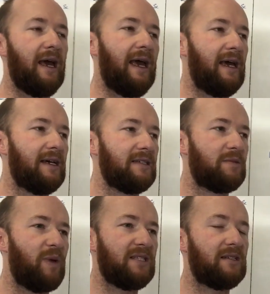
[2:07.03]
and
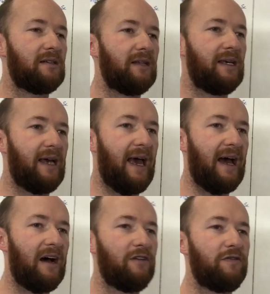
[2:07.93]
basically
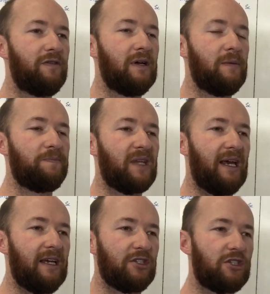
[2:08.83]
have
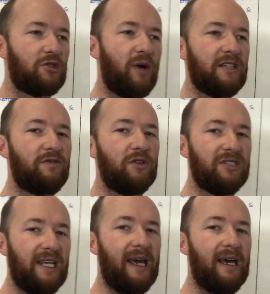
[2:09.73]
a stressful
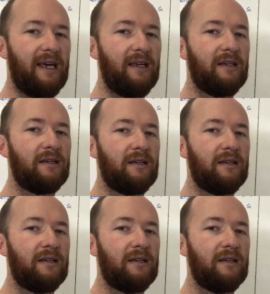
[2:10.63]
day,